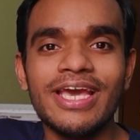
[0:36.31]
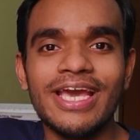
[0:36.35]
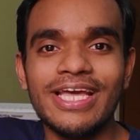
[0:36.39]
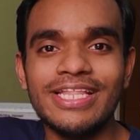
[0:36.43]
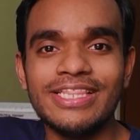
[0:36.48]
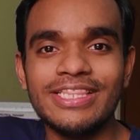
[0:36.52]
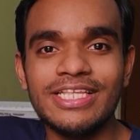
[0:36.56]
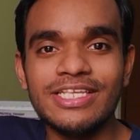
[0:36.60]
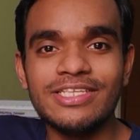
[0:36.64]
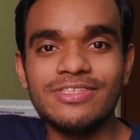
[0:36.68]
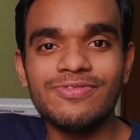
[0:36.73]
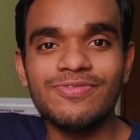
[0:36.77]

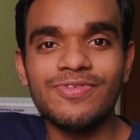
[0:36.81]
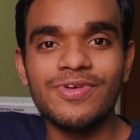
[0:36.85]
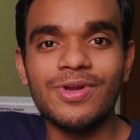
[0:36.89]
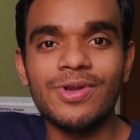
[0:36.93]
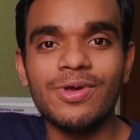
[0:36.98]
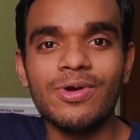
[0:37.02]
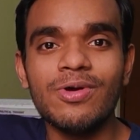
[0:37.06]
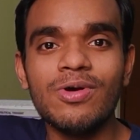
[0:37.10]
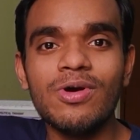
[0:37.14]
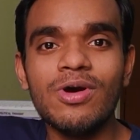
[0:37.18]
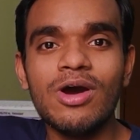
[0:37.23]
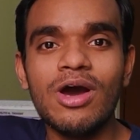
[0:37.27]
In this
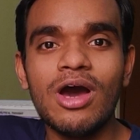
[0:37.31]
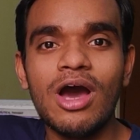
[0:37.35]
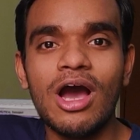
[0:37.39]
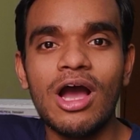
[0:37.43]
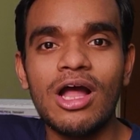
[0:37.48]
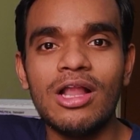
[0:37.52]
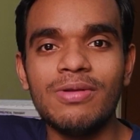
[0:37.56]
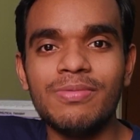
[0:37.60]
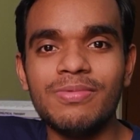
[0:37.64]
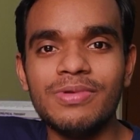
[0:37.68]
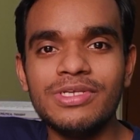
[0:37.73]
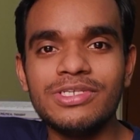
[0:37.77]
video,
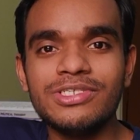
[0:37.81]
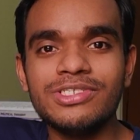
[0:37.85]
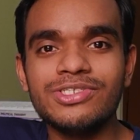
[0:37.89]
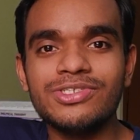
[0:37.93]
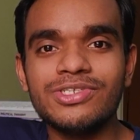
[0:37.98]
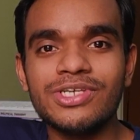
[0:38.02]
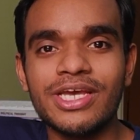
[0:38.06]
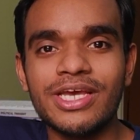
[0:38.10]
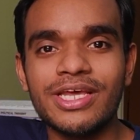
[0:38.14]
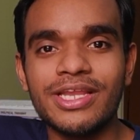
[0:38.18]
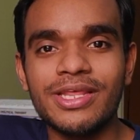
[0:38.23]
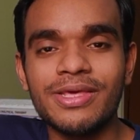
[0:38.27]
I'll be
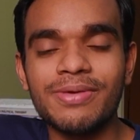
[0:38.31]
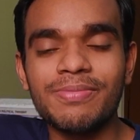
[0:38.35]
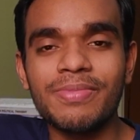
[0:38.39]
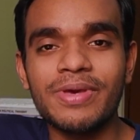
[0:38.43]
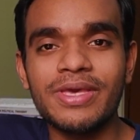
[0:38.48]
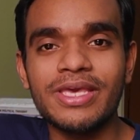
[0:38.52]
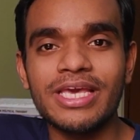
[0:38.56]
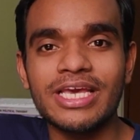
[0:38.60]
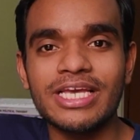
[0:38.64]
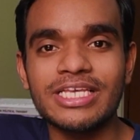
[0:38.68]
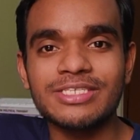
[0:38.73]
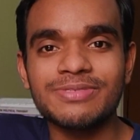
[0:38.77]
sharing my
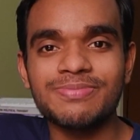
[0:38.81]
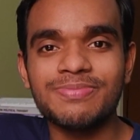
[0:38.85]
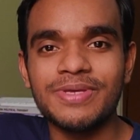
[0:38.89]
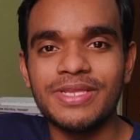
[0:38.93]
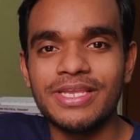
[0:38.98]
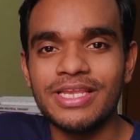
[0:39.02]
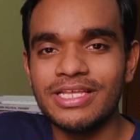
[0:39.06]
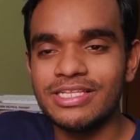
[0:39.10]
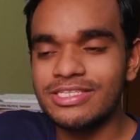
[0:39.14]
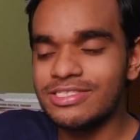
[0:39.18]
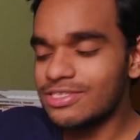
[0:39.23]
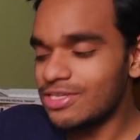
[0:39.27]

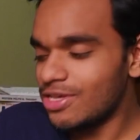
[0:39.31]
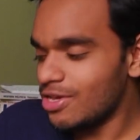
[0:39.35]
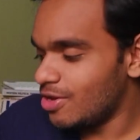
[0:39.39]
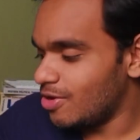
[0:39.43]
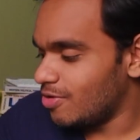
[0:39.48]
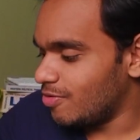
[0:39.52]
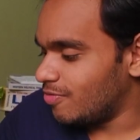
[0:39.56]
experience